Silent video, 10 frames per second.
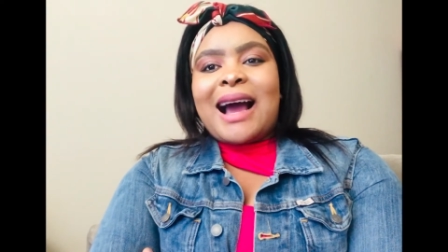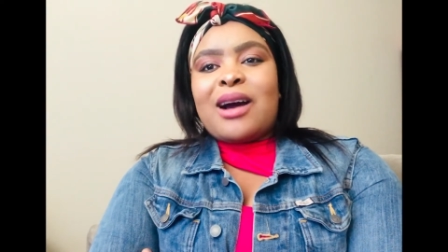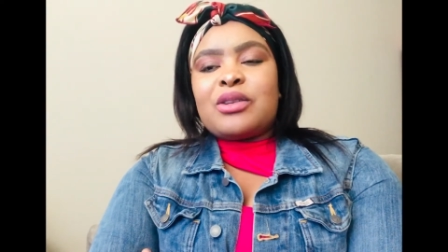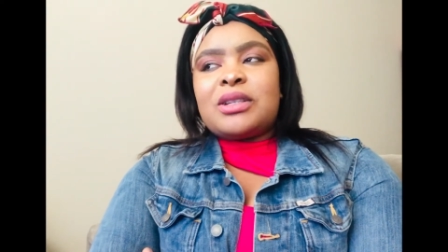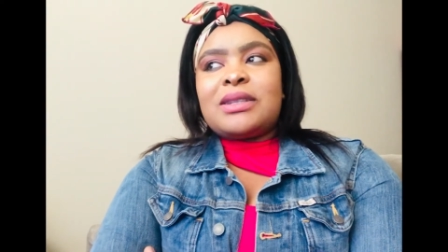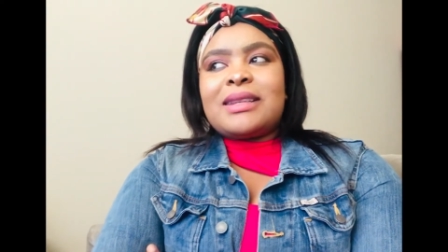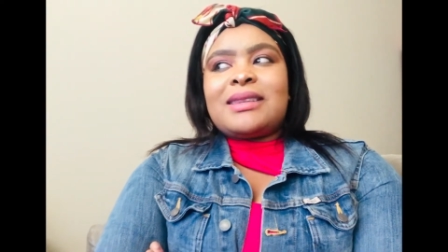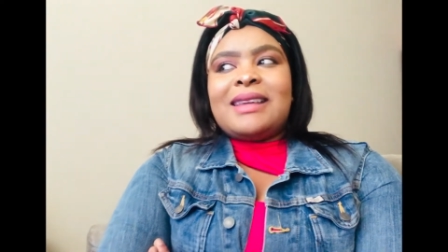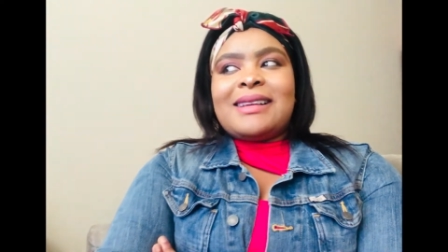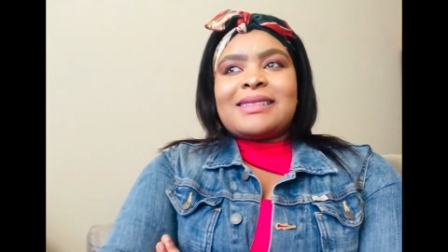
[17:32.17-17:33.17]
out the
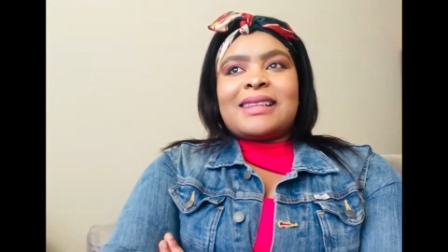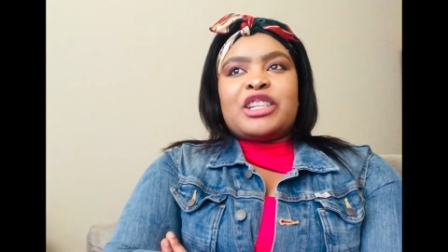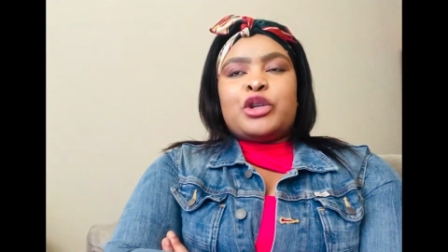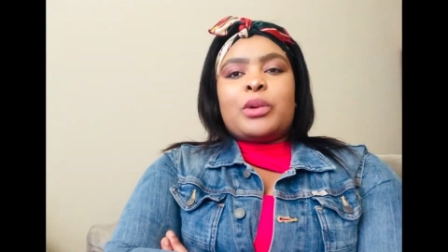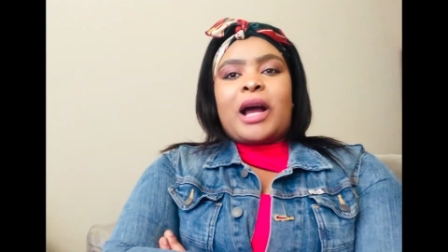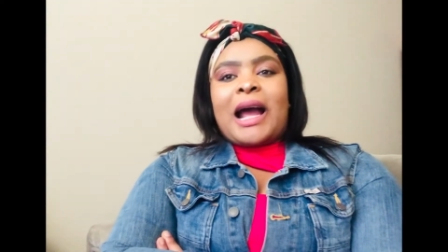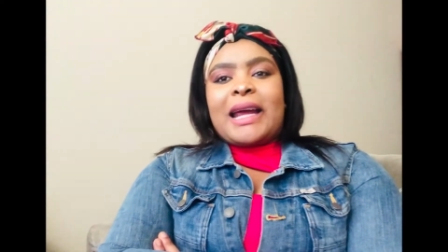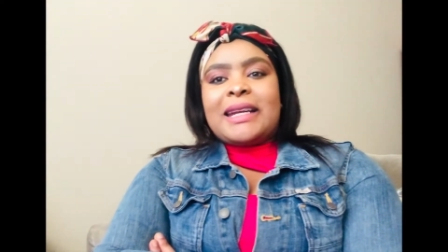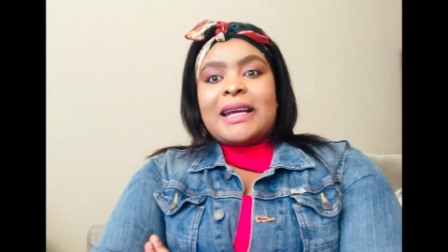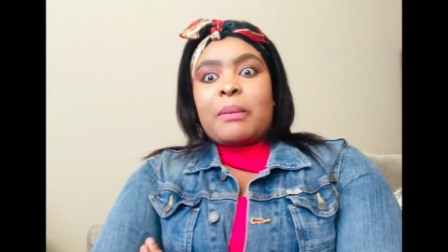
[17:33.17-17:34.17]
things that you were
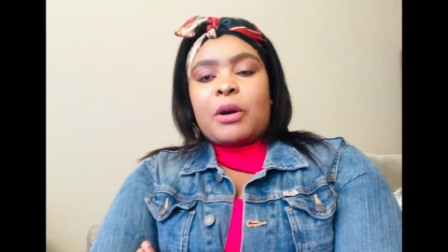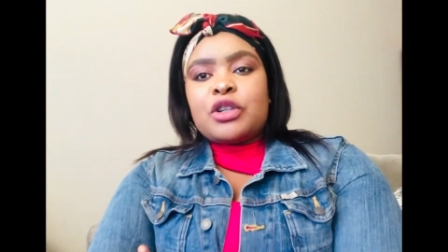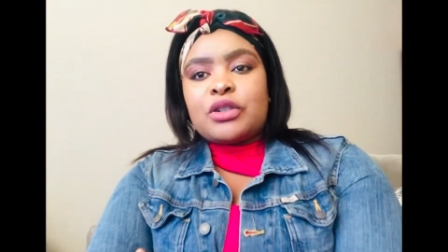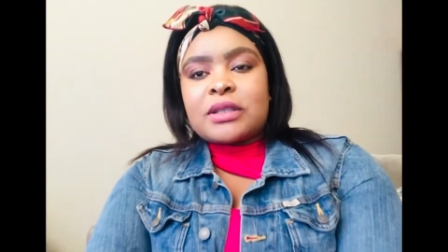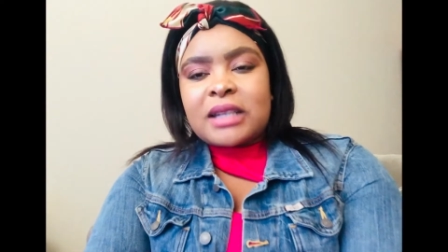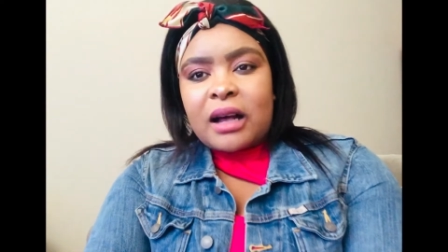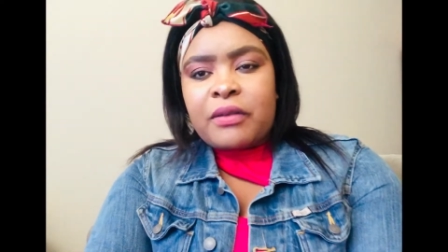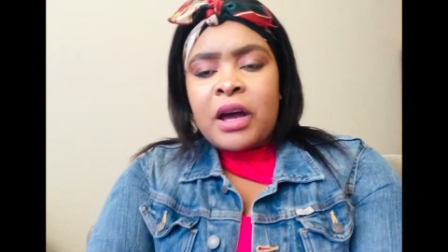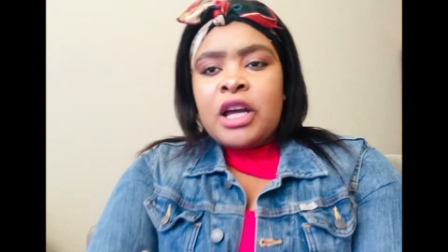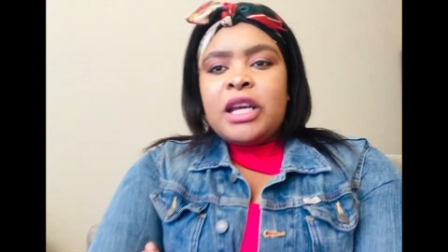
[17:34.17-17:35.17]
hiding about yourself.